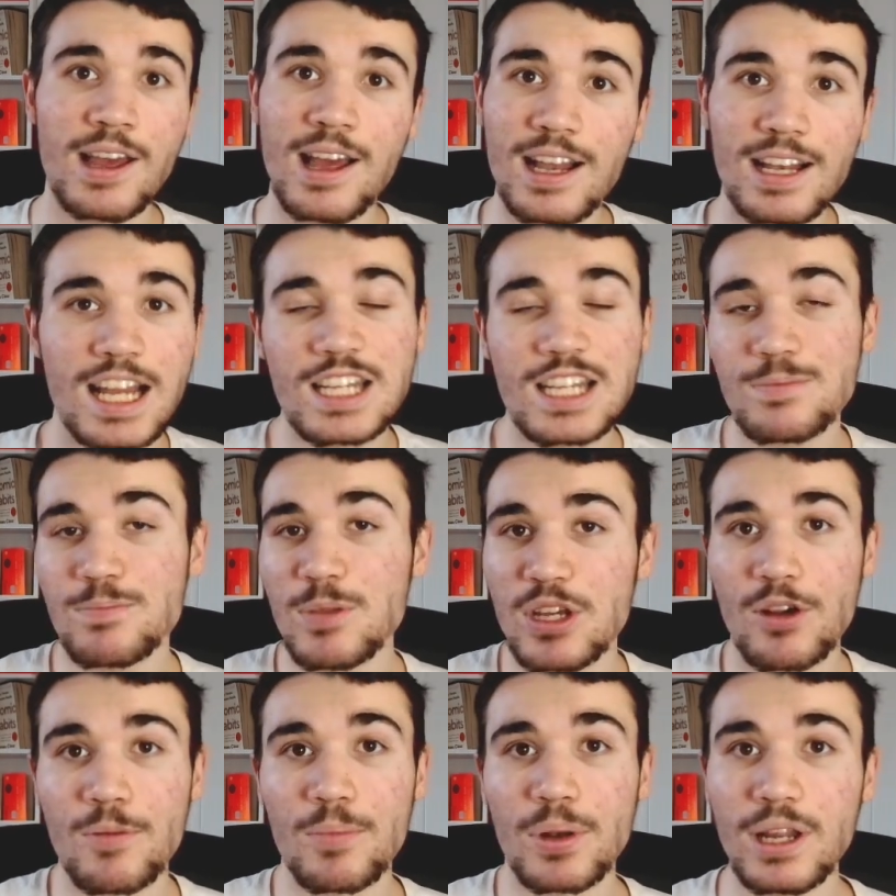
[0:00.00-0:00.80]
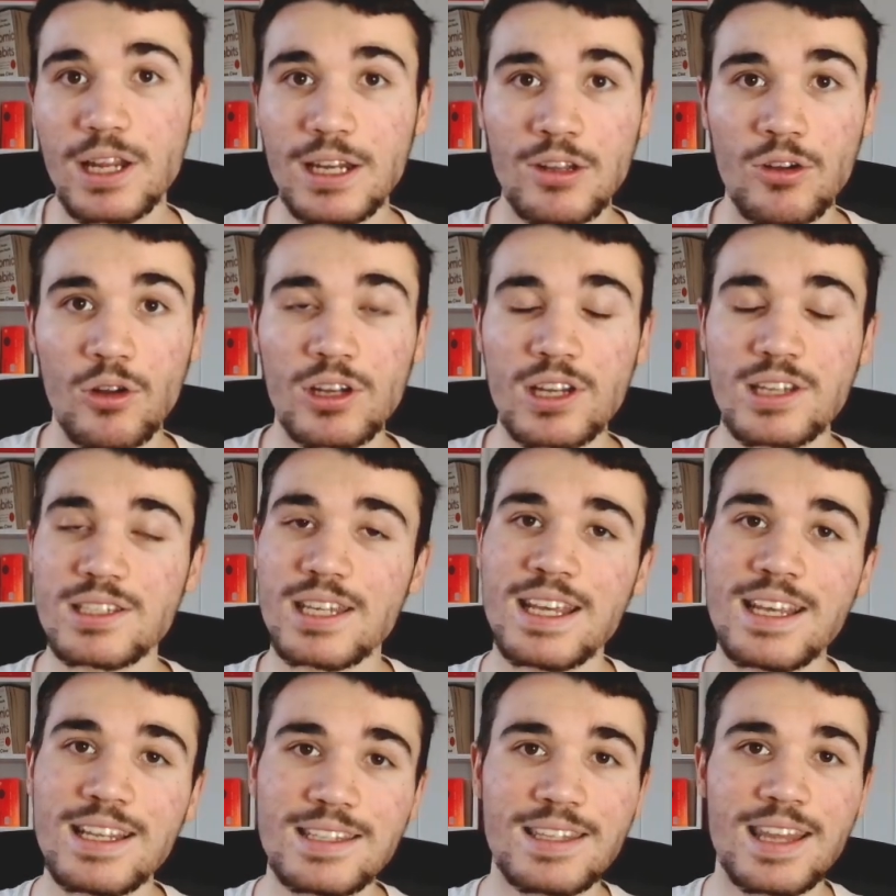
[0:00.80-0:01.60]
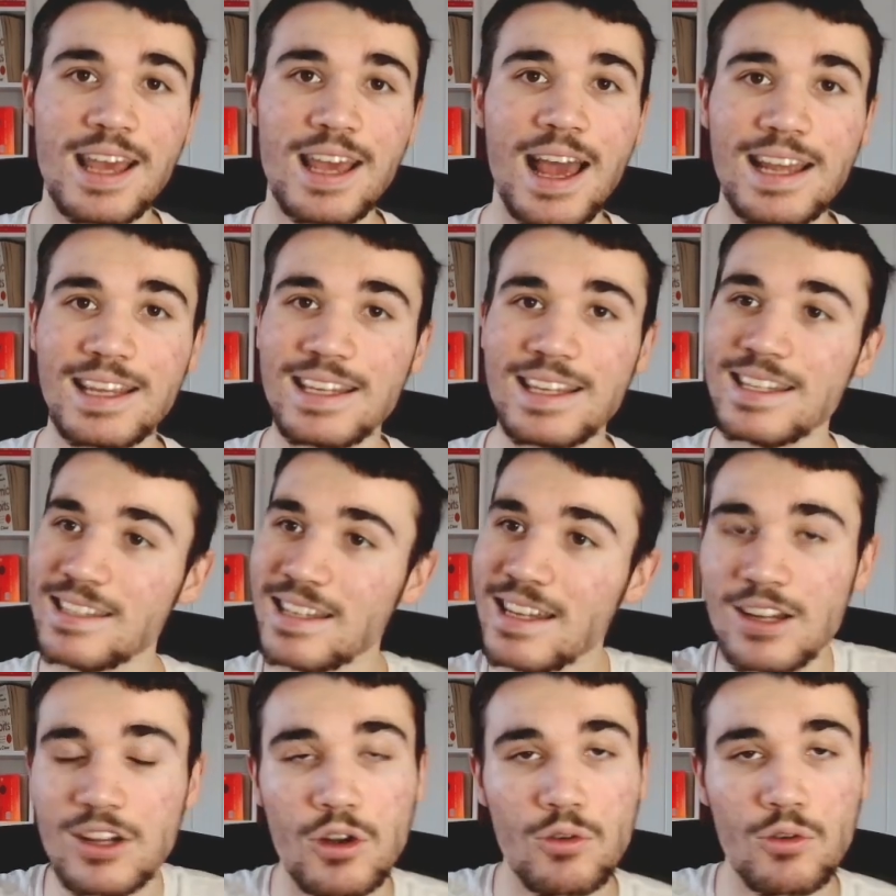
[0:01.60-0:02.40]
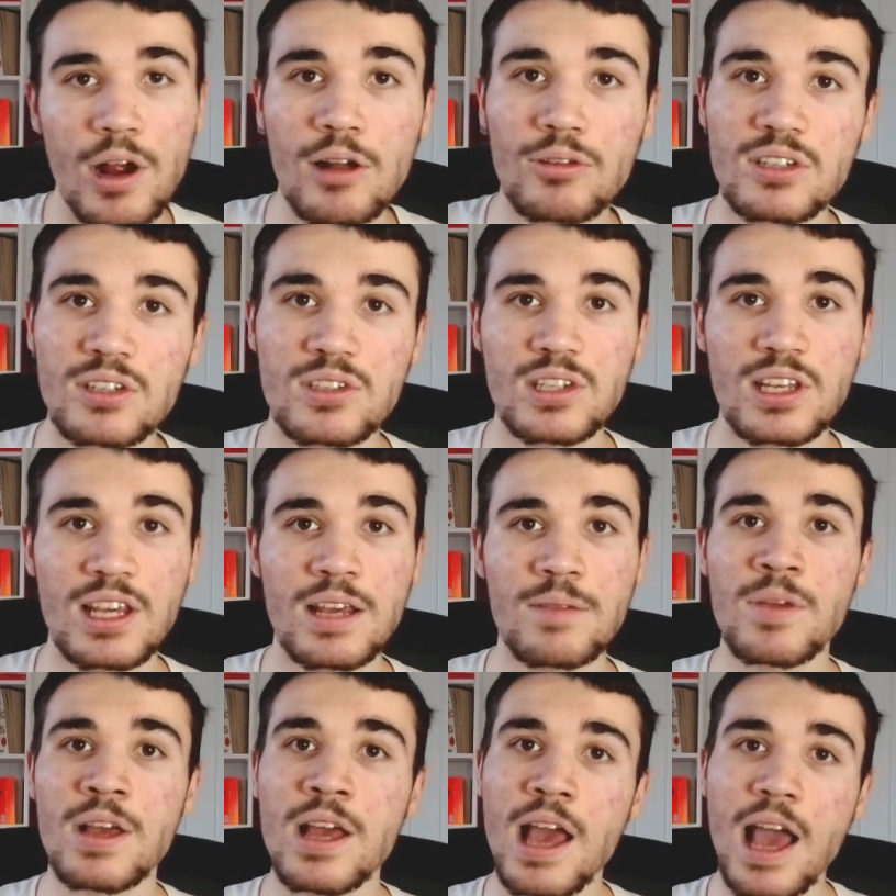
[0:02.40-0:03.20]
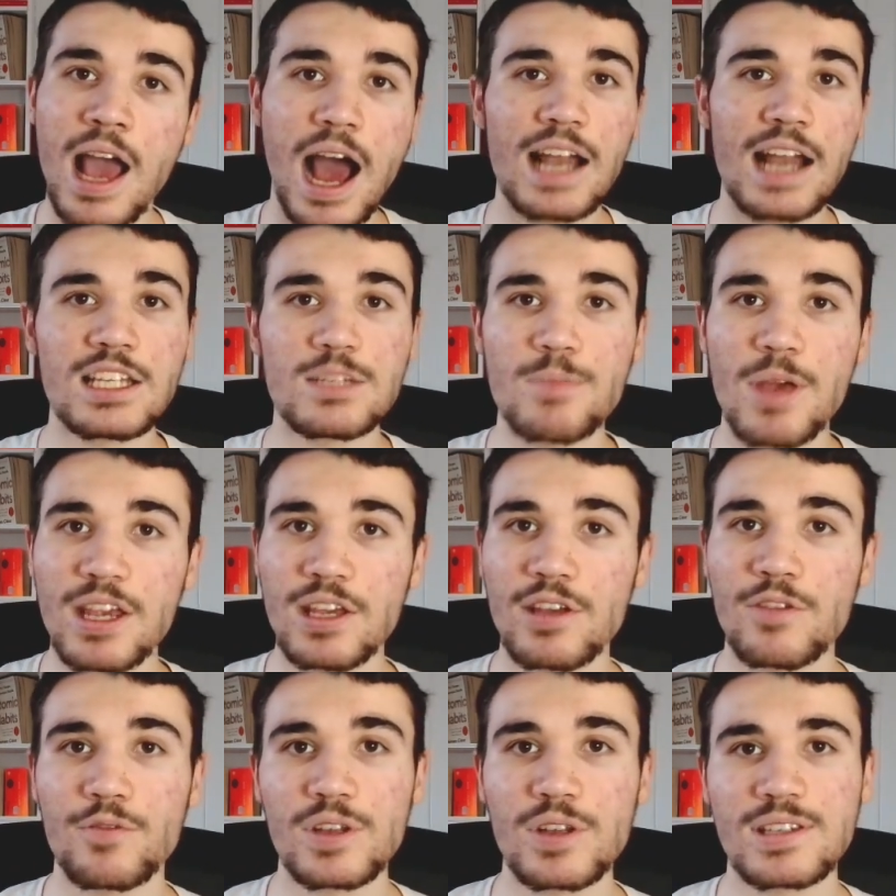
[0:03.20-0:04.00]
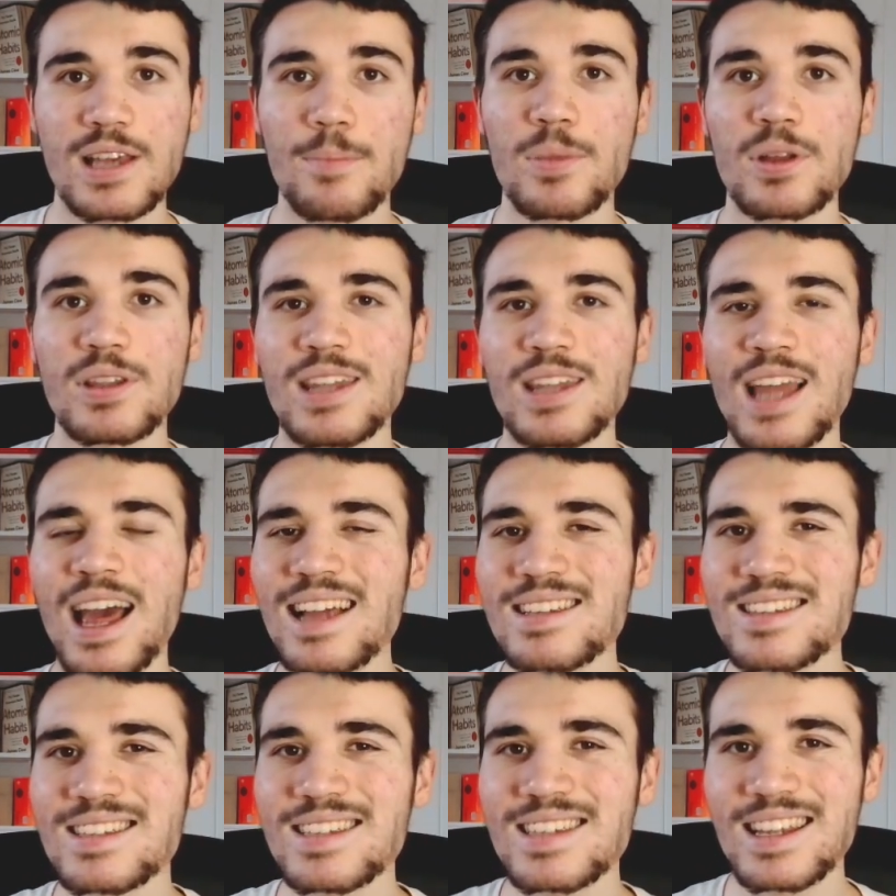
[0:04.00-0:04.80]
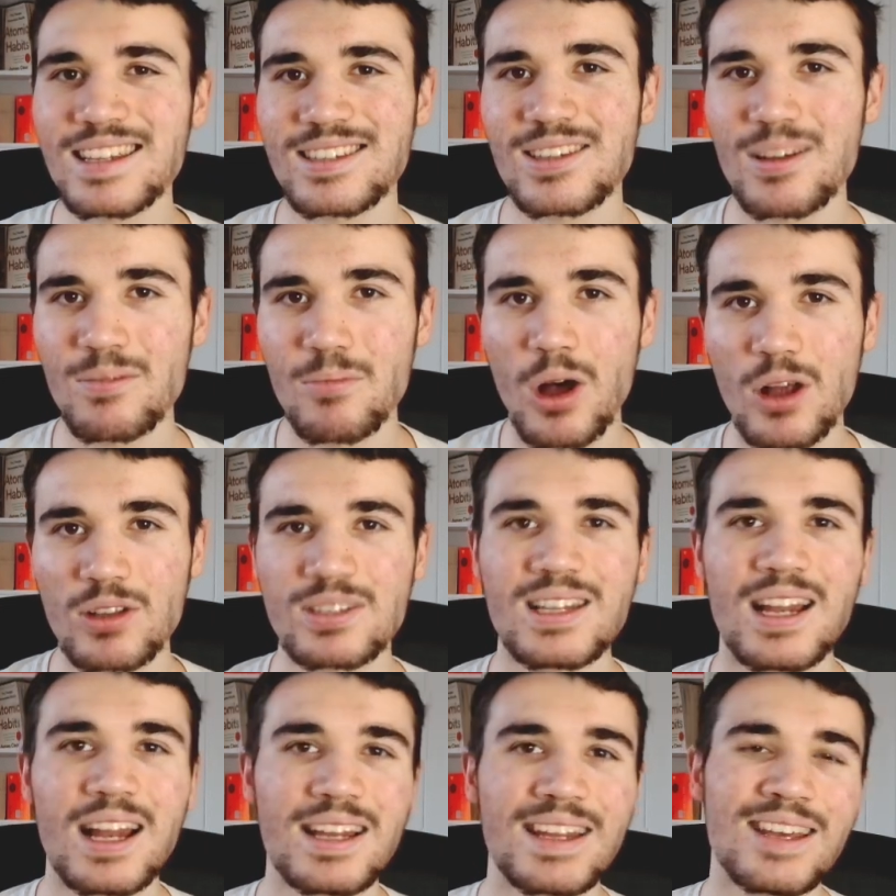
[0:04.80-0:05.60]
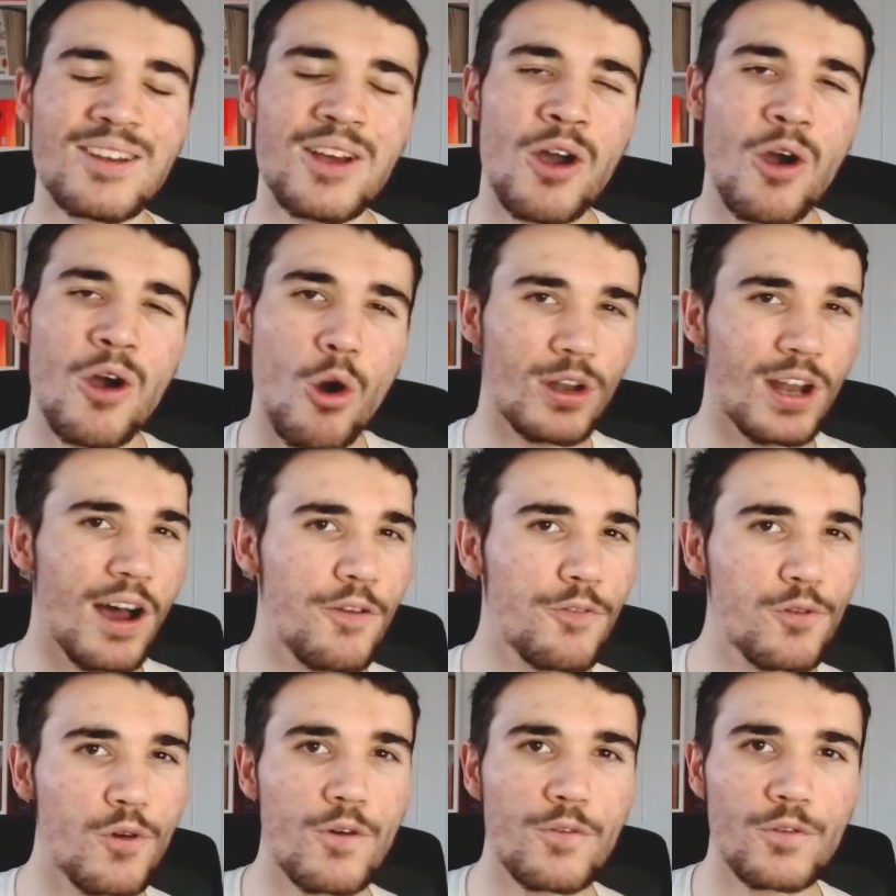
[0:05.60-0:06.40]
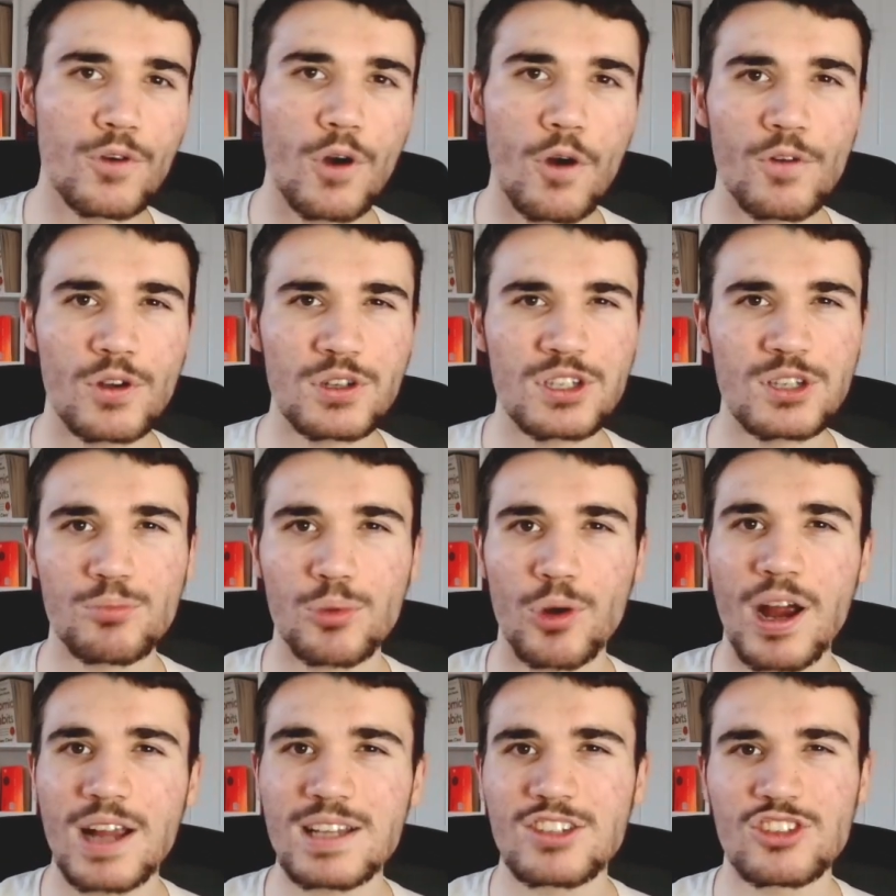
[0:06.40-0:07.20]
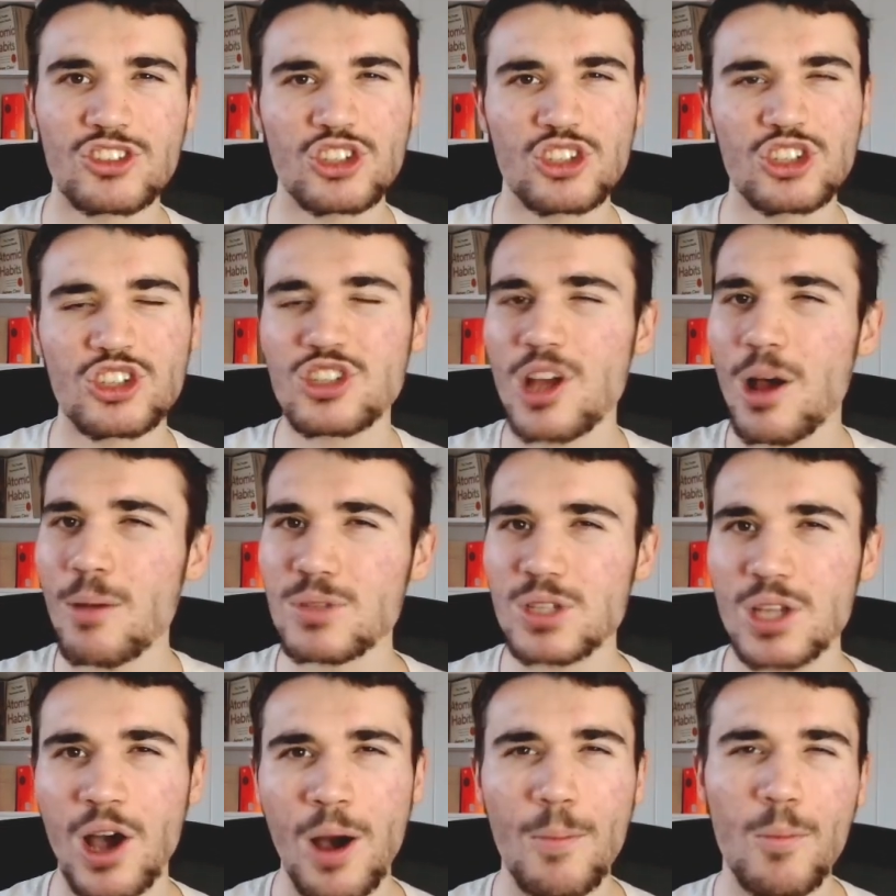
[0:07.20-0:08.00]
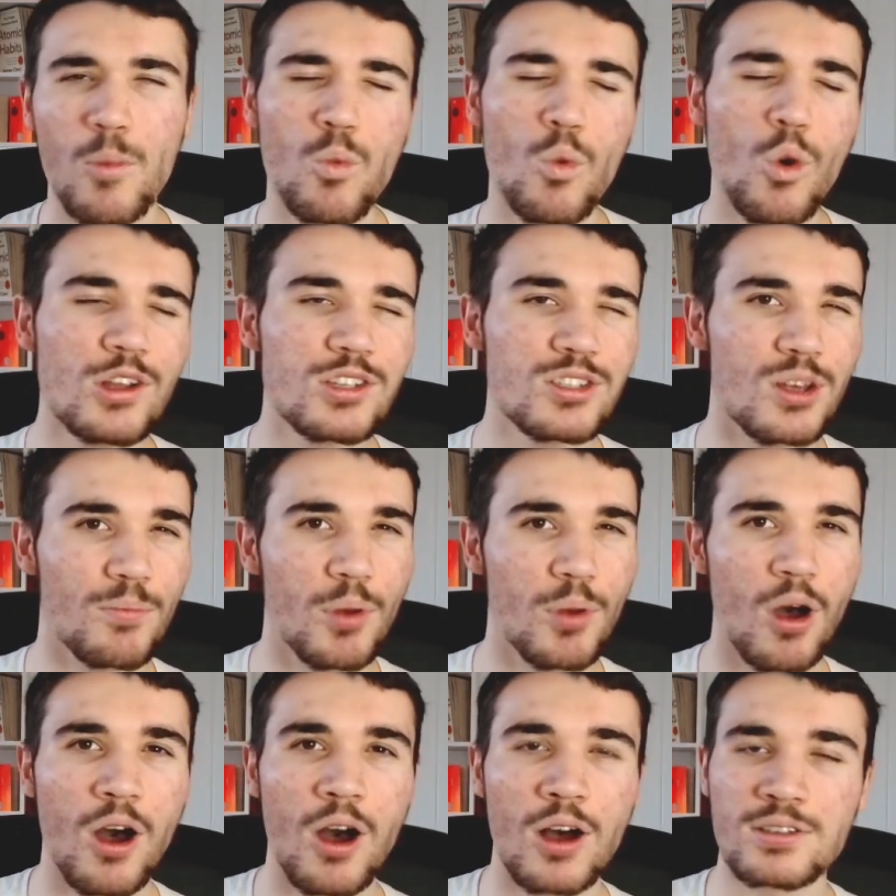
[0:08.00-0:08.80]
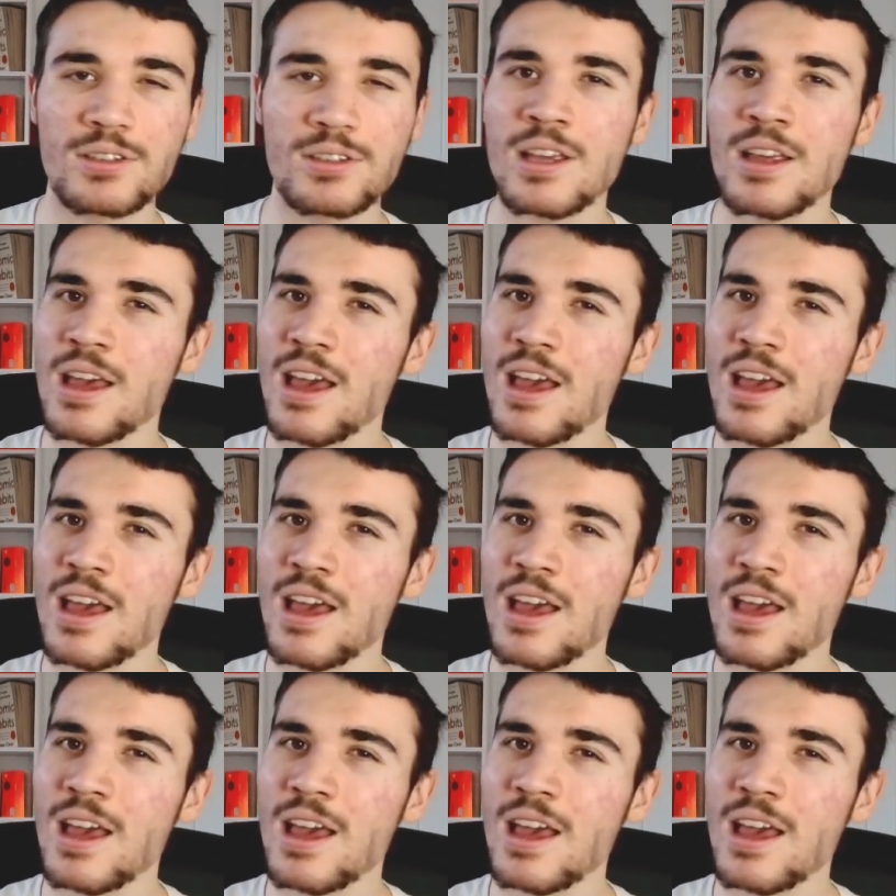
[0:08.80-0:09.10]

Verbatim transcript: Let's be completely honest. He's there, he's in and around the team, and he's making things happen. That assist to Martinelli on our fourth goal versus Brighton just summed it up. What a pass.